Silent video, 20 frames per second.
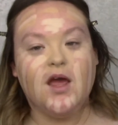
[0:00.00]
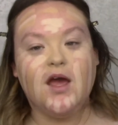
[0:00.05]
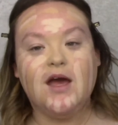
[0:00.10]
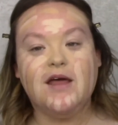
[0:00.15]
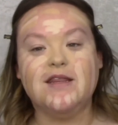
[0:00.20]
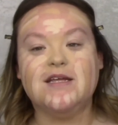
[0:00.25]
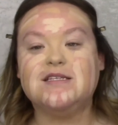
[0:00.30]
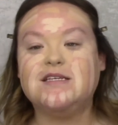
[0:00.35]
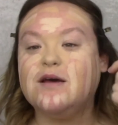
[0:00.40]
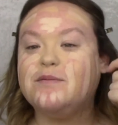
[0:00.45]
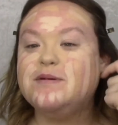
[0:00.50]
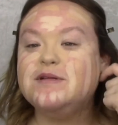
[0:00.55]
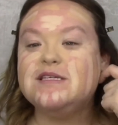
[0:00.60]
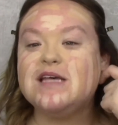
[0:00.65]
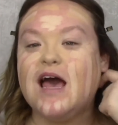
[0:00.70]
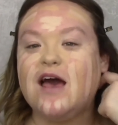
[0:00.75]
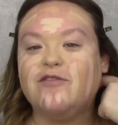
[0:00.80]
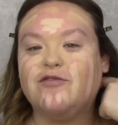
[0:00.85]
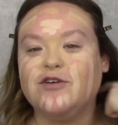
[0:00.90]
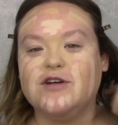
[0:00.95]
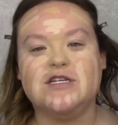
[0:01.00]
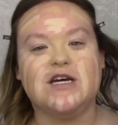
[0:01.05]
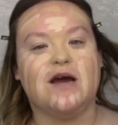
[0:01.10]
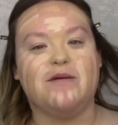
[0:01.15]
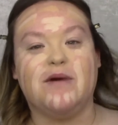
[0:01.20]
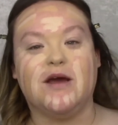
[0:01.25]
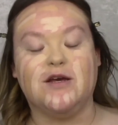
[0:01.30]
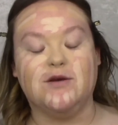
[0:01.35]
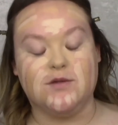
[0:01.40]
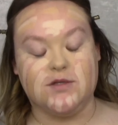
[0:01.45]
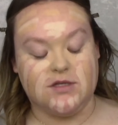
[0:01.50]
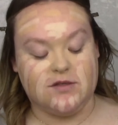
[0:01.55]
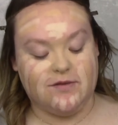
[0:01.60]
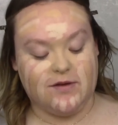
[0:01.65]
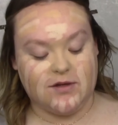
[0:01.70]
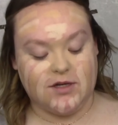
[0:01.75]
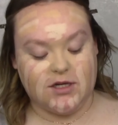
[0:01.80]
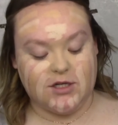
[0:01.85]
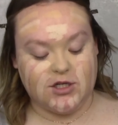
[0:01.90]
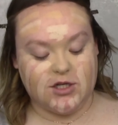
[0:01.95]
This happens every time I use this
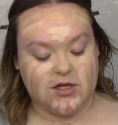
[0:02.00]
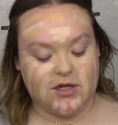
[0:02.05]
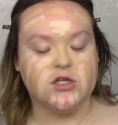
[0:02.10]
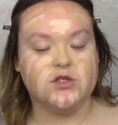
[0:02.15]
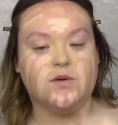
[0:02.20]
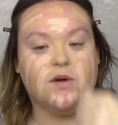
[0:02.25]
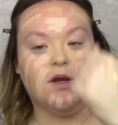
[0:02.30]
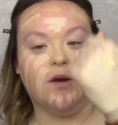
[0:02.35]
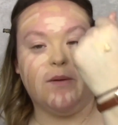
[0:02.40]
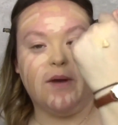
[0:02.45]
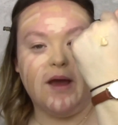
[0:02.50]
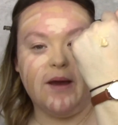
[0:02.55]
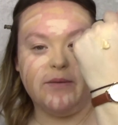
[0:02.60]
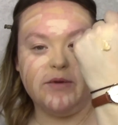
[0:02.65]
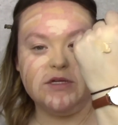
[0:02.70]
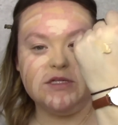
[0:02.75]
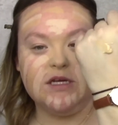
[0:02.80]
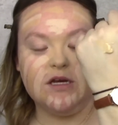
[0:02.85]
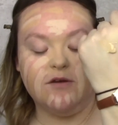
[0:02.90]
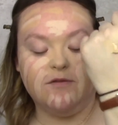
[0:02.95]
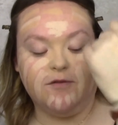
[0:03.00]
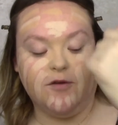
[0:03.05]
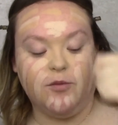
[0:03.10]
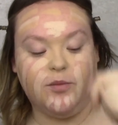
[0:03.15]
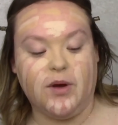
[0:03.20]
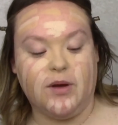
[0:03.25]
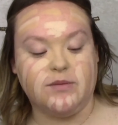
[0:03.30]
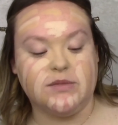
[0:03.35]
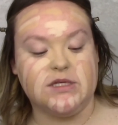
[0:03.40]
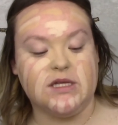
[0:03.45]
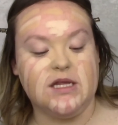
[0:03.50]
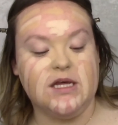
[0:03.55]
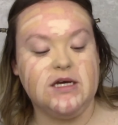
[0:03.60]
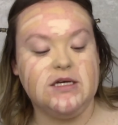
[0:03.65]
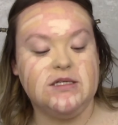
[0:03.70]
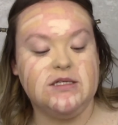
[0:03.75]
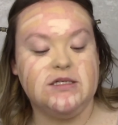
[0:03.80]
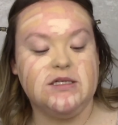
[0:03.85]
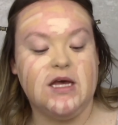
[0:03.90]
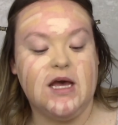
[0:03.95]
foundation. So anyway, I'm going to take a few pumps of
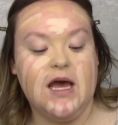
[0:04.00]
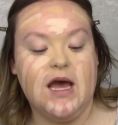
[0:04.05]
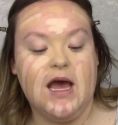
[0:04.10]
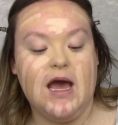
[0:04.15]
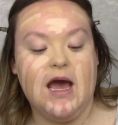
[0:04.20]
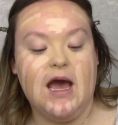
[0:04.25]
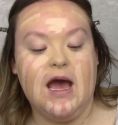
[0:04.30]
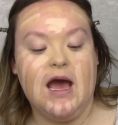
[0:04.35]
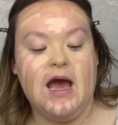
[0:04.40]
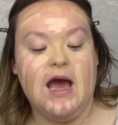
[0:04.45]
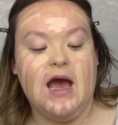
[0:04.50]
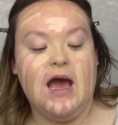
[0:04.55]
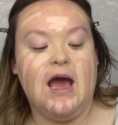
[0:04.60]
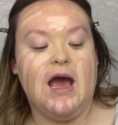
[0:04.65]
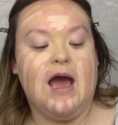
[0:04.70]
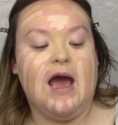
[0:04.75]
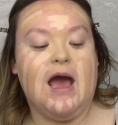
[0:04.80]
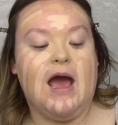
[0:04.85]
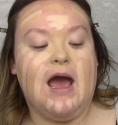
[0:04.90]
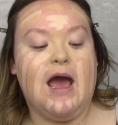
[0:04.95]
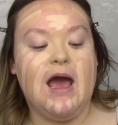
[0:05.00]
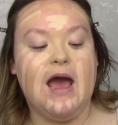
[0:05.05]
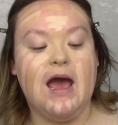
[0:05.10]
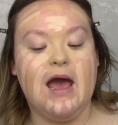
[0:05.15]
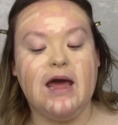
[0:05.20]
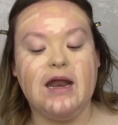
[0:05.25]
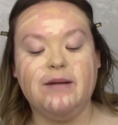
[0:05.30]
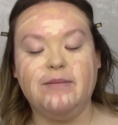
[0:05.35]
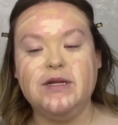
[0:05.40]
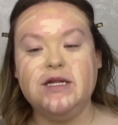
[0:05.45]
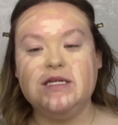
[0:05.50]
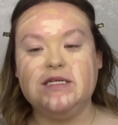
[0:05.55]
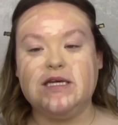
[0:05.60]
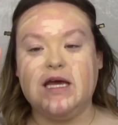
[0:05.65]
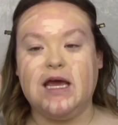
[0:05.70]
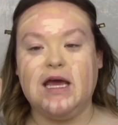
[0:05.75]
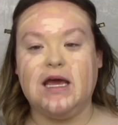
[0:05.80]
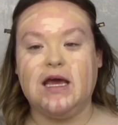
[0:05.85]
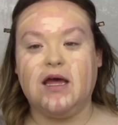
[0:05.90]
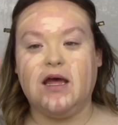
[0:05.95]
this. And I'm going to
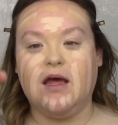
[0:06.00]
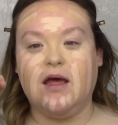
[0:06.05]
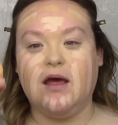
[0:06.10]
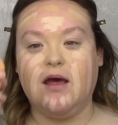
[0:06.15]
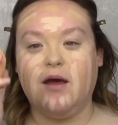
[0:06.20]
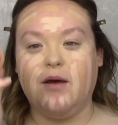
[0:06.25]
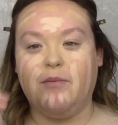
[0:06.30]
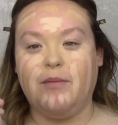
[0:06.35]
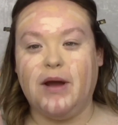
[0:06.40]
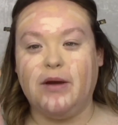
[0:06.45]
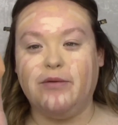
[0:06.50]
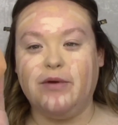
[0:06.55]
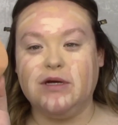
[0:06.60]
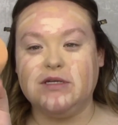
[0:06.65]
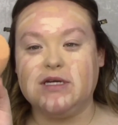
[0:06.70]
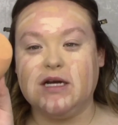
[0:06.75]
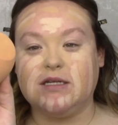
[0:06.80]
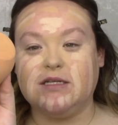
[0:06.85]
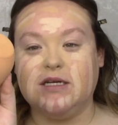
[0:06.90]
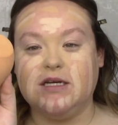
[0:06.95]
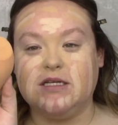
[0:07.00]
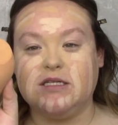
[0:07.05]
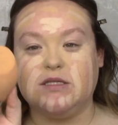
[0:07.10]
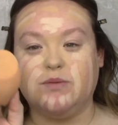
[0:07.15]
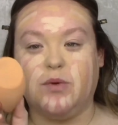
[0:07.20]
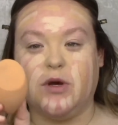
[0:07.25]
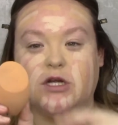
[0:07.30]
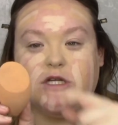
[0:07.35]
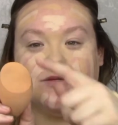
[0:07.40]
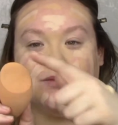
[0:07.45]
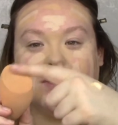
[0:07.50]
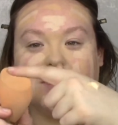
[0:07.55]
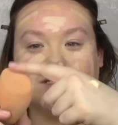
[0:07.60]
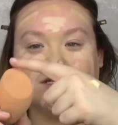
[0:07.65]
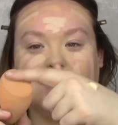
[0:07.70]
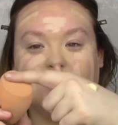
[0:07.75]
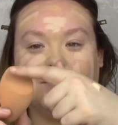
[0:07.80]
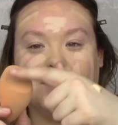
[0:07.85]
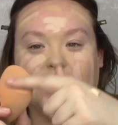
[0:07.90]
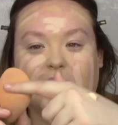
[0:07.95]
take my Real Techniques sponge because
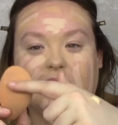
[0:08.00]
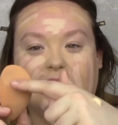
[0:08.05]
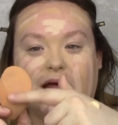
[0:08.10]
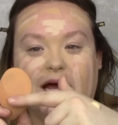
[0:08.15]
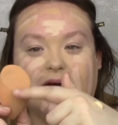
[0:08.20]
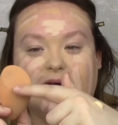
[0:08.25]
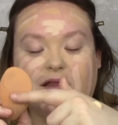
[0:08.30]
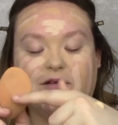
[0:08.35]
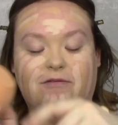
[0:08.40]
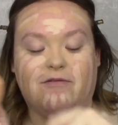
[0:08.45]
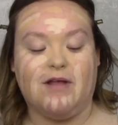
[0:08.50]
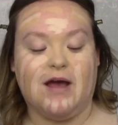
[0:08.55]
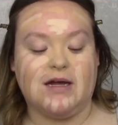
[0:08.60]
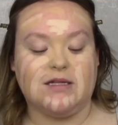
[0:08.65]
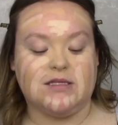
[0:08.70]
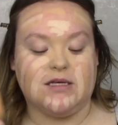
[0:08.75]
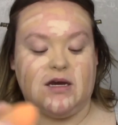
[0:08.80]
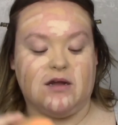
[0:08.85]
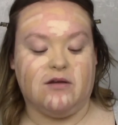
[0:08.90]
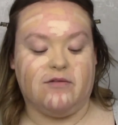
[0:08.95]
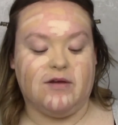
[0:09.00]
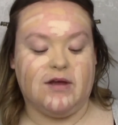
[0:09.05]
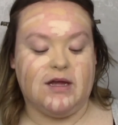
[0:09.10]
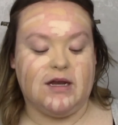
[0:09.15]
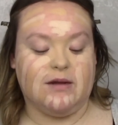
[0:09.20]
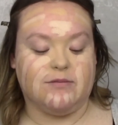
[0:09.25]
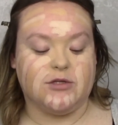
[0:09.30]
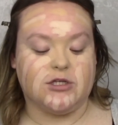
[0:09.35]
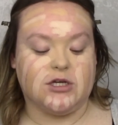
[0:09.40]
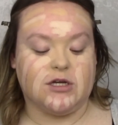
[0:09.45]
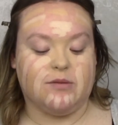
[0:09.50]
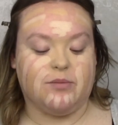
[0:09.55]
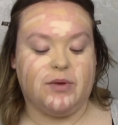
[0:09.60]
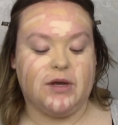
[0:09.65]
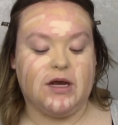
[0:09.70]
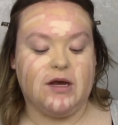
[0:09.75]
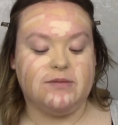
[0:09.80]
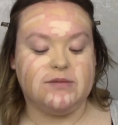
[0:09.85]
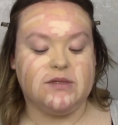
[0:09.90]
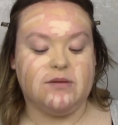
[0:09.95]
I'm liking the flat side of it, and I'm just going to
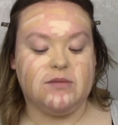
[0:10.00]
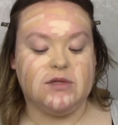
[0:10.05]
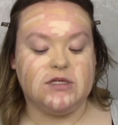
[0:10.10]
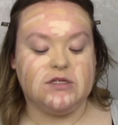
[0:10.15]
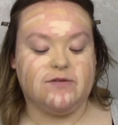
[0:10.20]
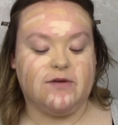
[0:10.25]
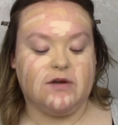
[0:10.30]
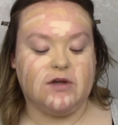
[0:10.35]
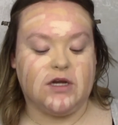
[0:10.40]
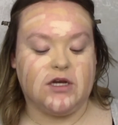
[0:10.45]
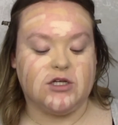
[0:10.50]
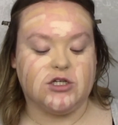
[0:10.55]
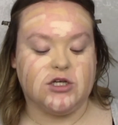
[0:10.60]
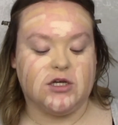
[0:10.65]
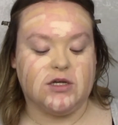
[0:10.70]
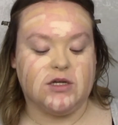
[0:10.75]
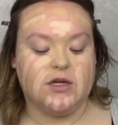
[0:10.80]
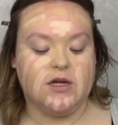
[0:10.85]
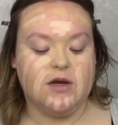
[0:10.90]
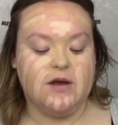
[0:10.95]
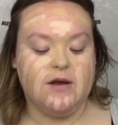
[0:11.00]
pick up some of this foundation